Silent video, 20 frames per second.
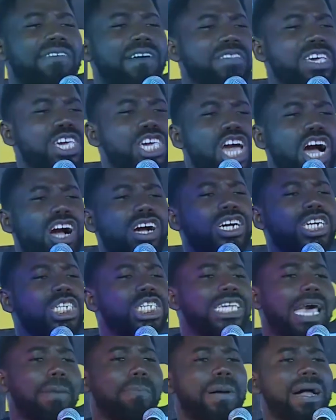of the young
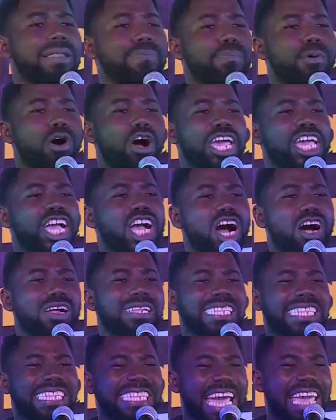shepherd boy
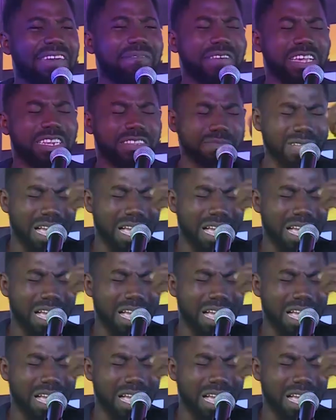called David.